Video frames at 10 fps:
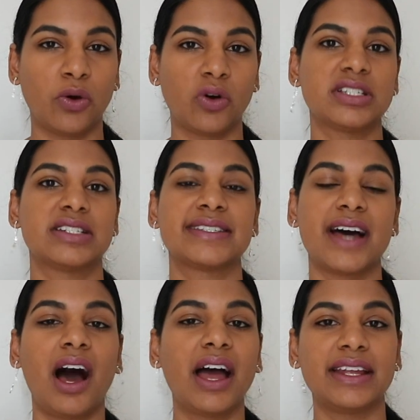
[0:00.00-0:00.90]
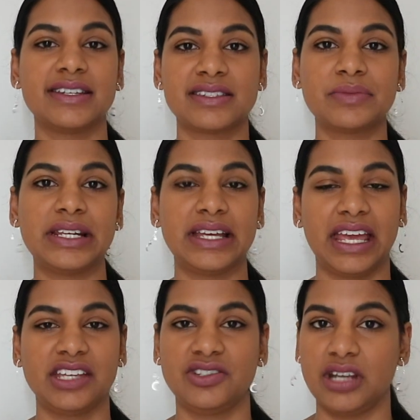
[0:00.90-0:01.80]
audience are in a similar
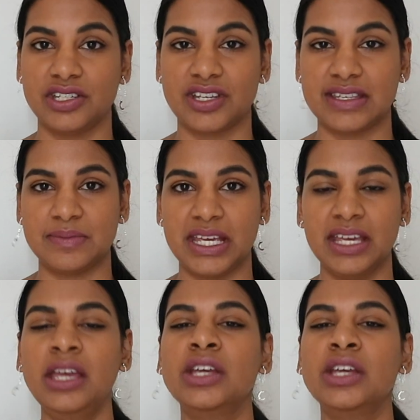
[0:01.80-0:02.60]
age range me.